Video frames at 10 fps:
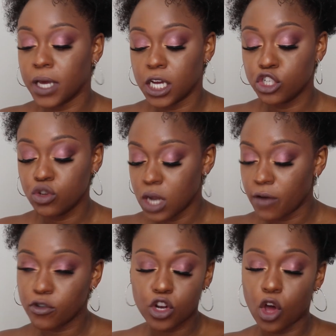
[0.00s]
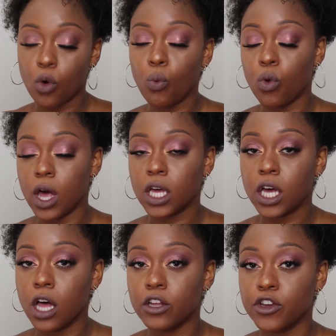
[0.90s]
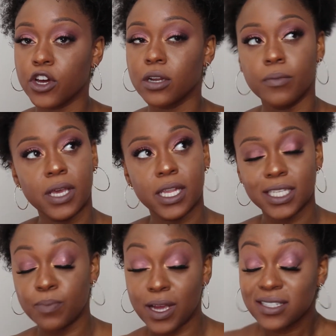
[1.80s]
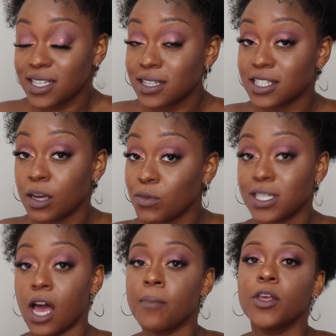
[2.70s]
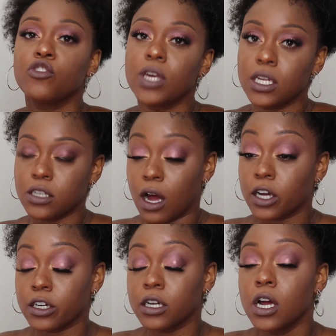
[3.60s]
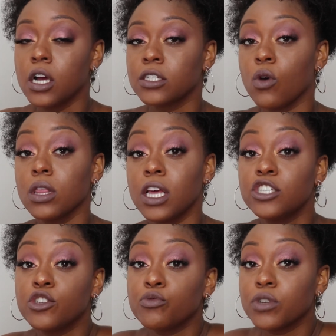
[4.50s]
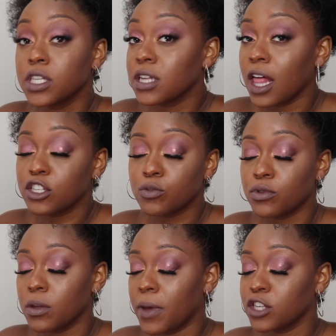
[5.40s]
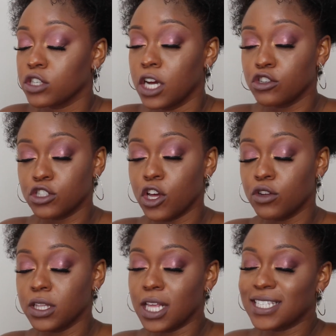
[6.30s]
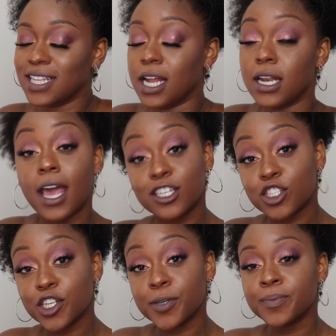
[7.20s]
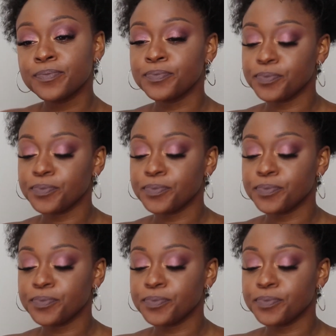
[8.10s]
because you never know what color you're going to be, and especially in the summertime you get darker. So unless you're really knowledgeable about your undertone and things of that nature,